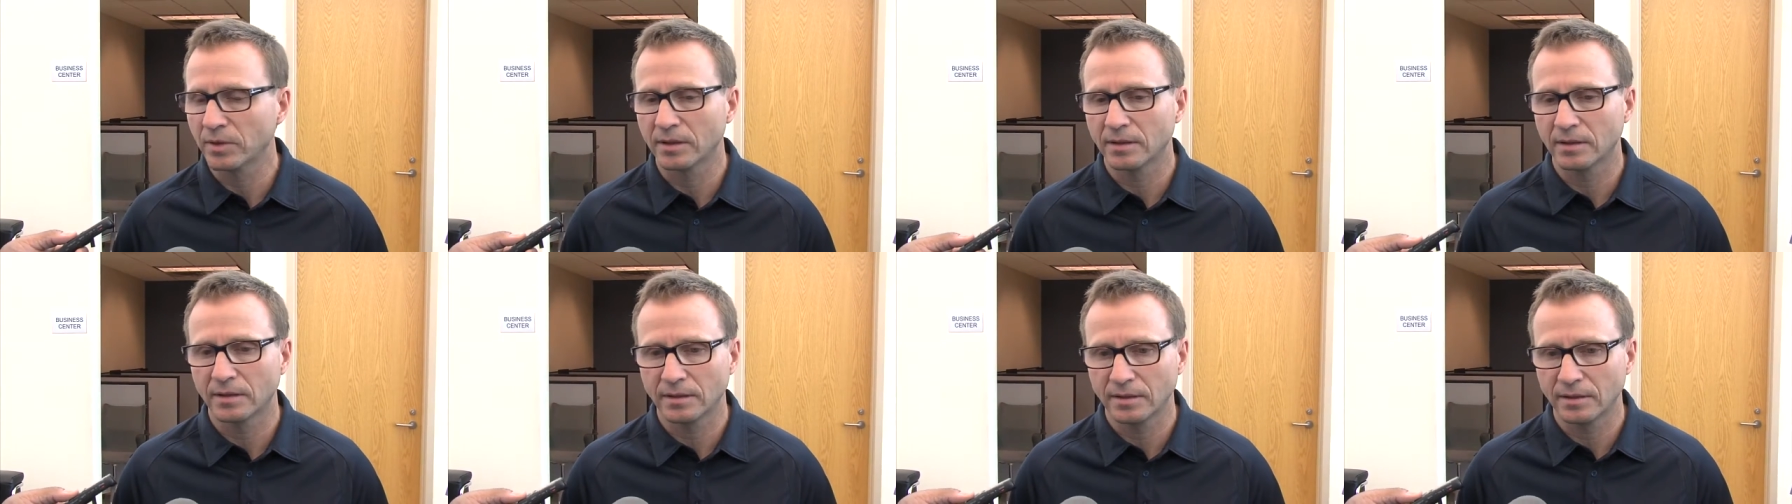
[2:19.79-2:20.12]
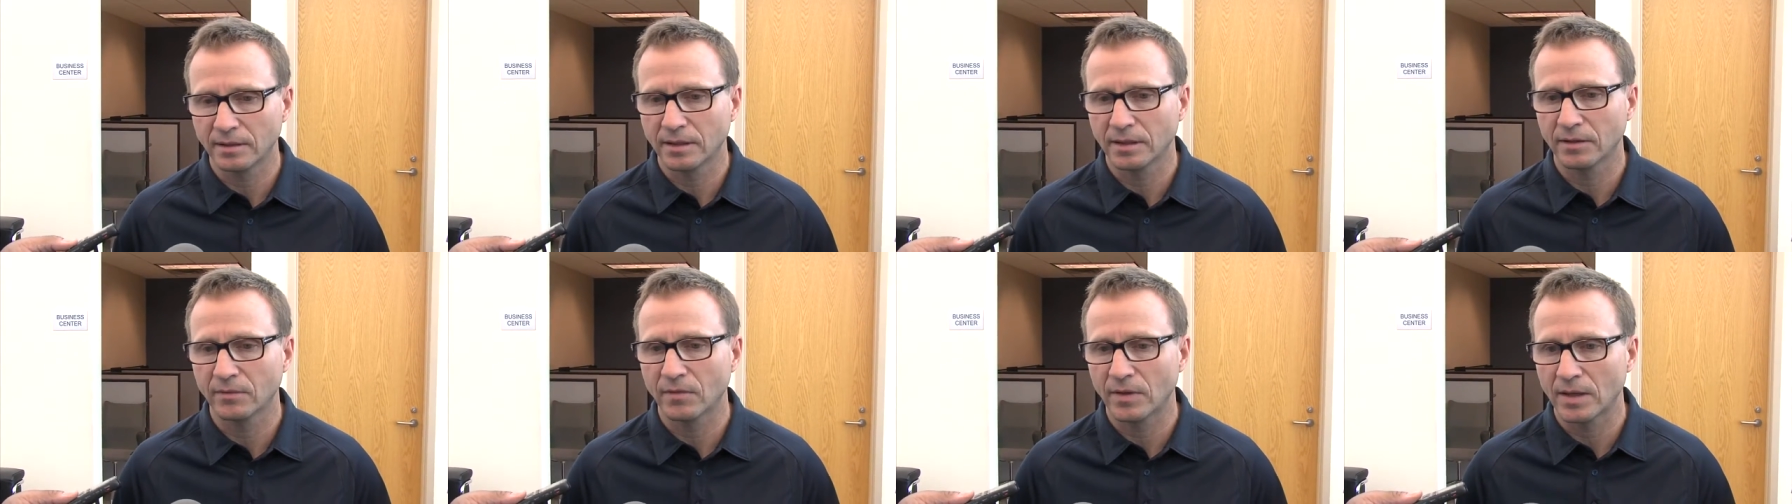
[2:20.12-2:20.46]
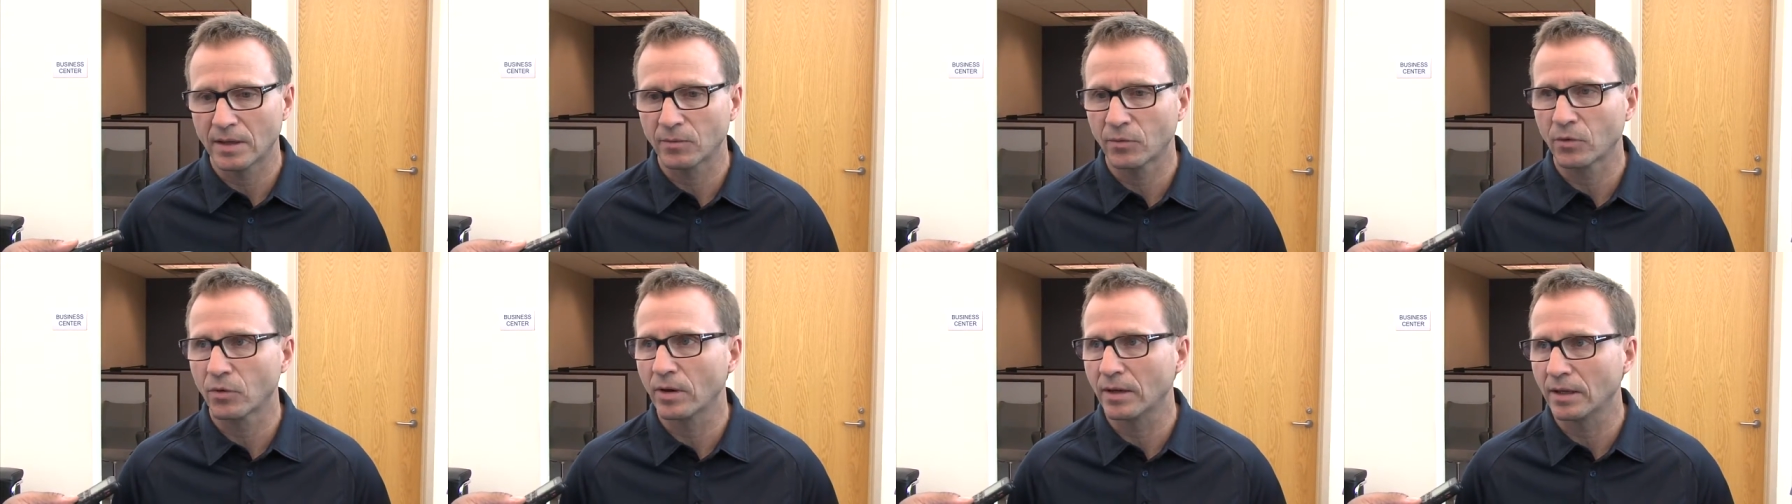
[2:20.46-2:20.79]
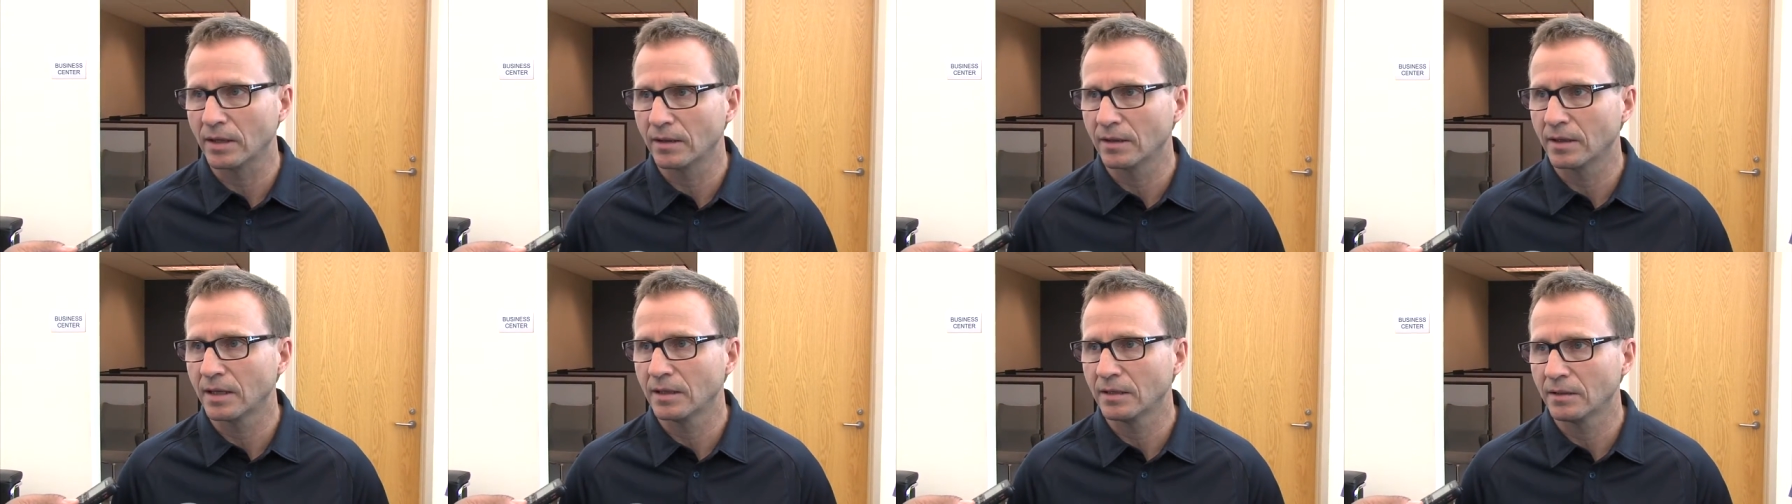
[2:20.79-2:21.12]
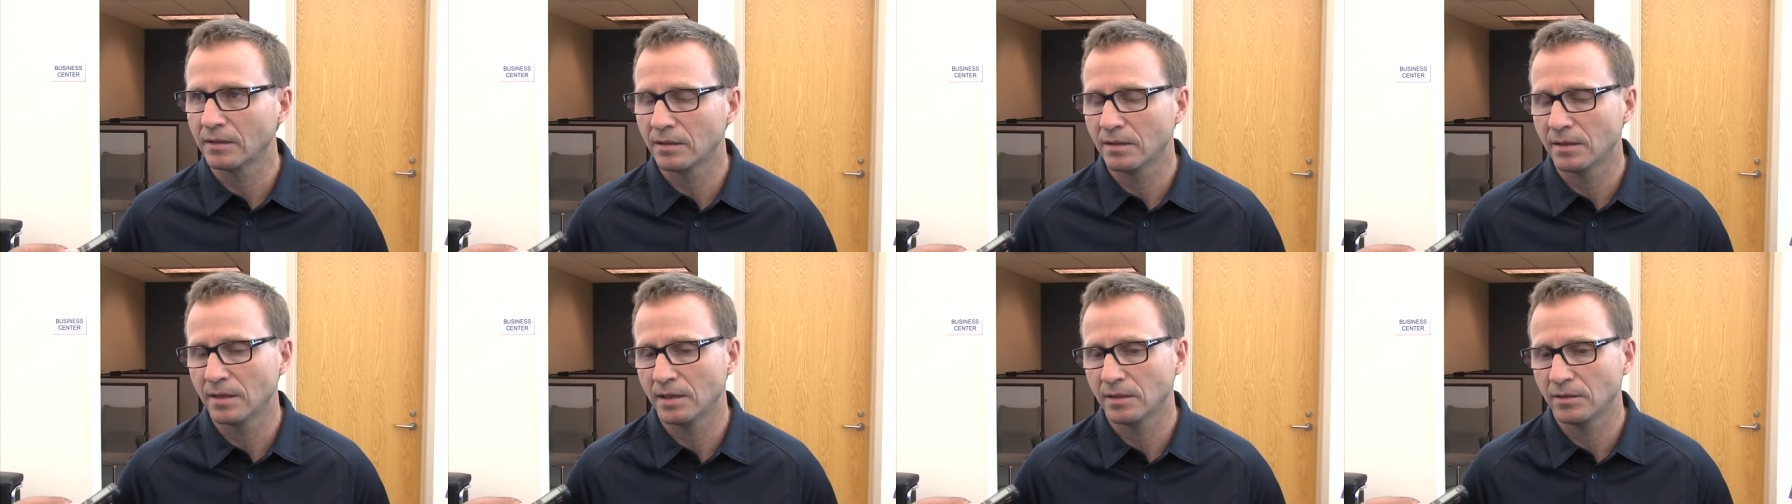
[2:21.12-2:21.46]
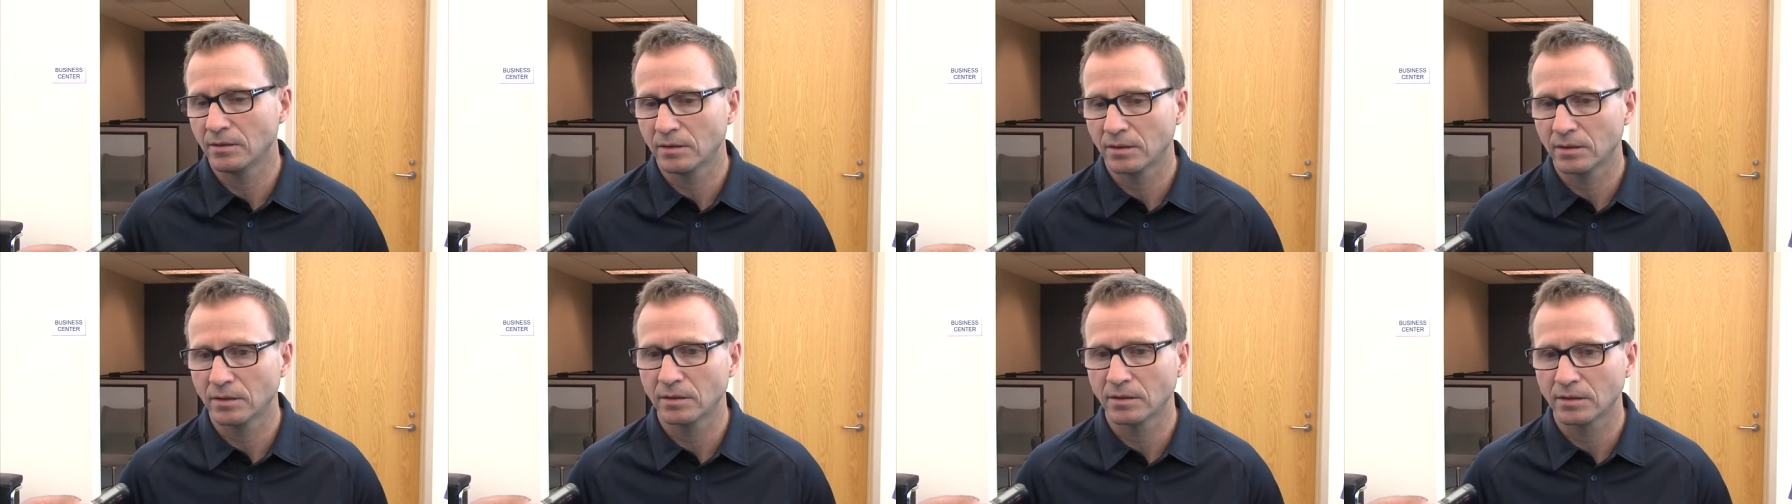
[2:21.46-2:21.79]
But to give them credit, they, they did a